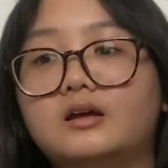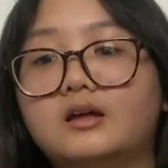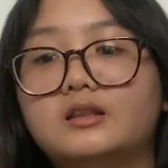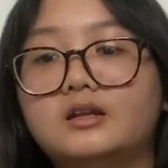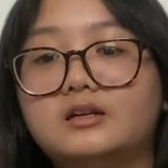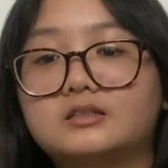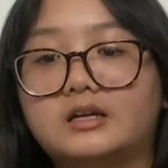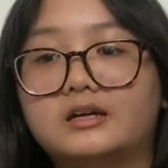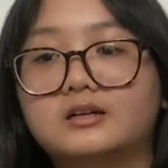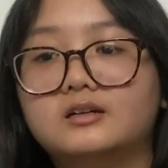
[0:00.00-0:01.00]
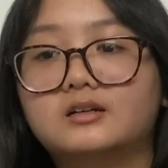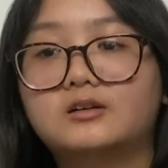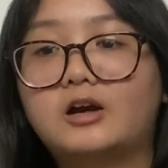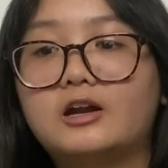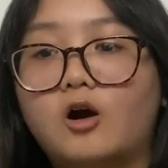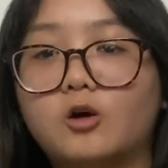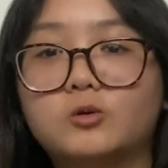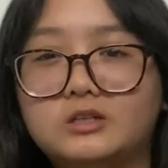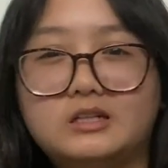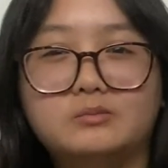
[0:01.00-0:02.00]
and then it's like kind of
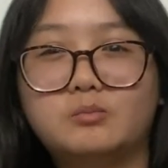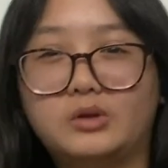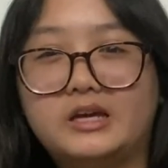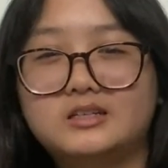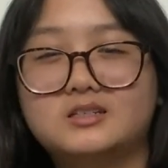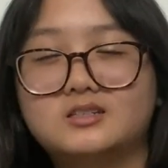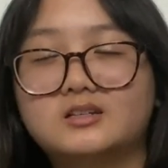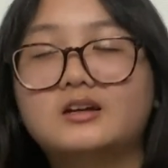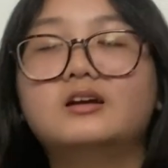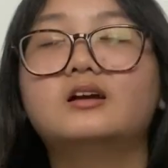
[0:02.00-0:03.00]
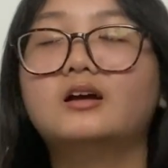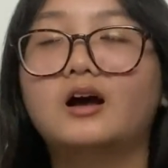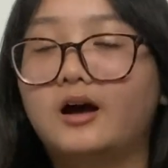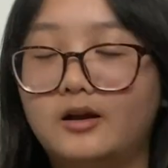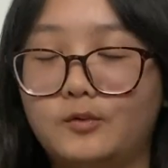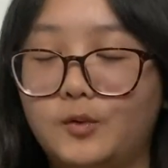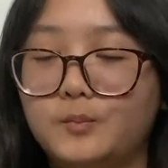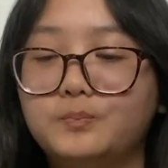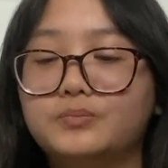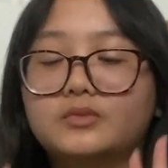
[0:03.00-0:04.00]
awkwardly placed. I don't know,
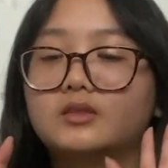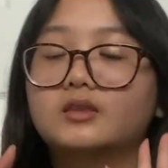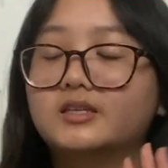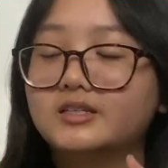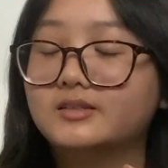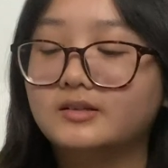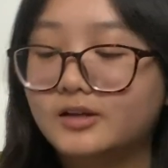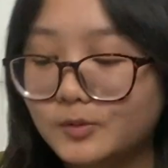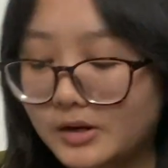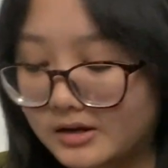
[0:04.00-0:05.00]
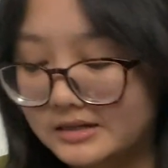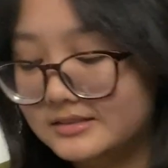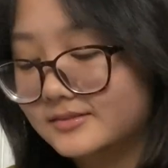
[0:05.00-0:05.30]
just hear me out, guys.